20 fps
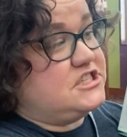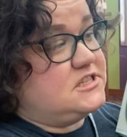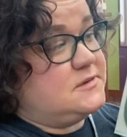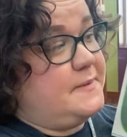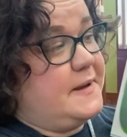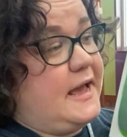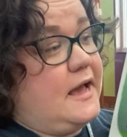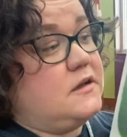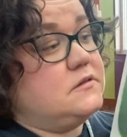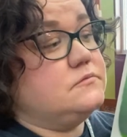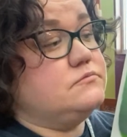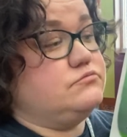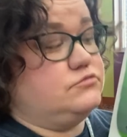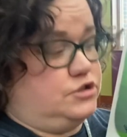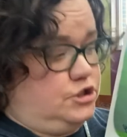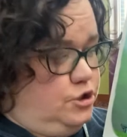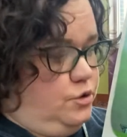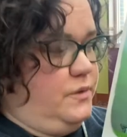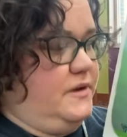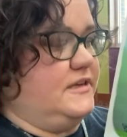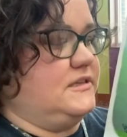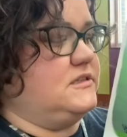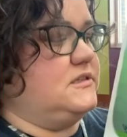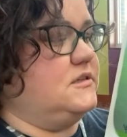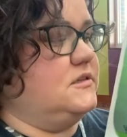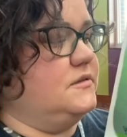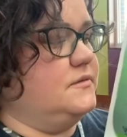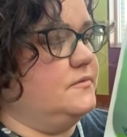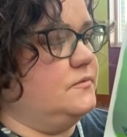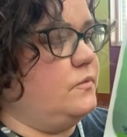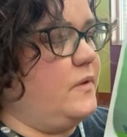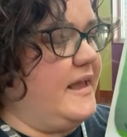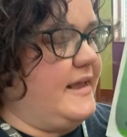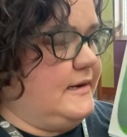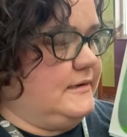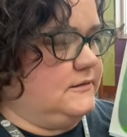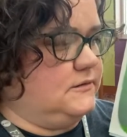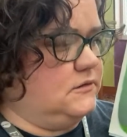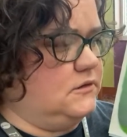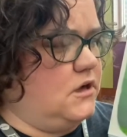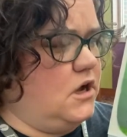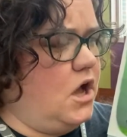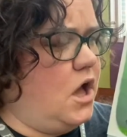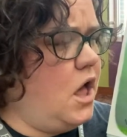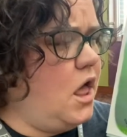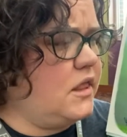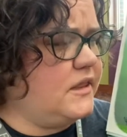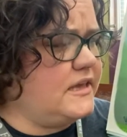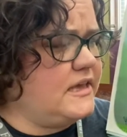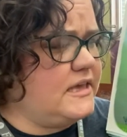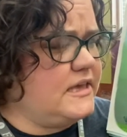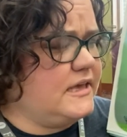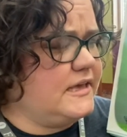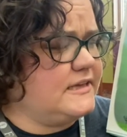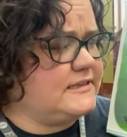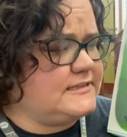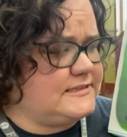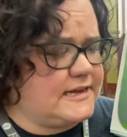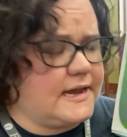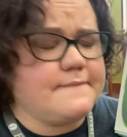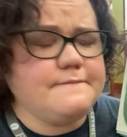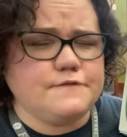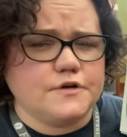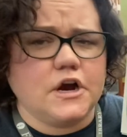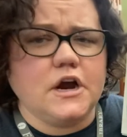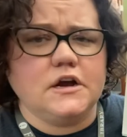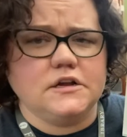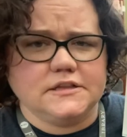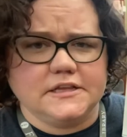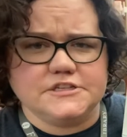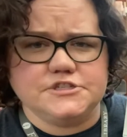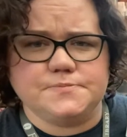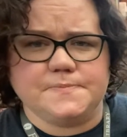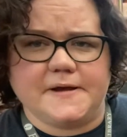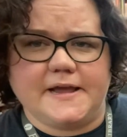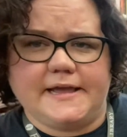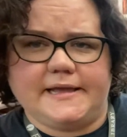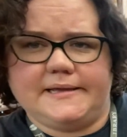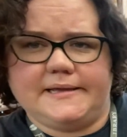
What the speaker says: about do it. Wait, Ollie, it's time for our lunch break.